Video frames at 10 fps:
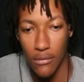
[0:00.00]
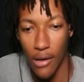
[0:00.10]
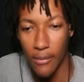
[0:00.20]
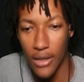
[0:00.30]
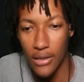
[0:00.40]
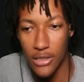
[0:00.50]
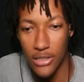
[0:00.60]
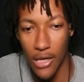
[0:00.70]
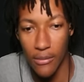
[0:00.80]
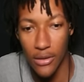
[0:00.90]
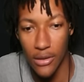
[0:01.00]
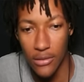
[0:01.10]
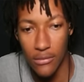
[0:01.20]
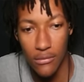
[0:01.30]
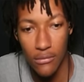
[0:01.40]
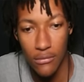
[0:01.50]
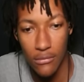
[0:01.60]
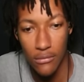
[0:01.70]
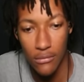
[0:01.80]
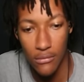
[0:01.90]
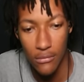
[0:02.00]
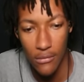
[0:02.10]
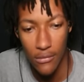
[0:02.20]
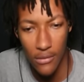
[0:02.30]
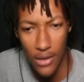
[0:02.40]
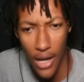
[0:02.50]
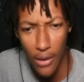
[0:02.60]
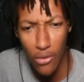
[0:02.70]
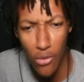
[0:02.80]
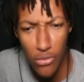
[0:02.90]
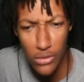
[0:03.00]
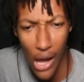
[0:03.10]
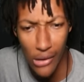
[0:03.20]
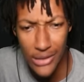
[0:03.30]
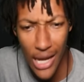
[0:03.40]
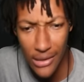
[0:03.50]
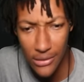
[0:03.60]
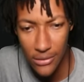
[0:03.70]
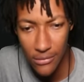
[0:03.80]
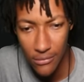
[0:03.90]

I'm getting the job done. Yeah, I don't know whose house that is.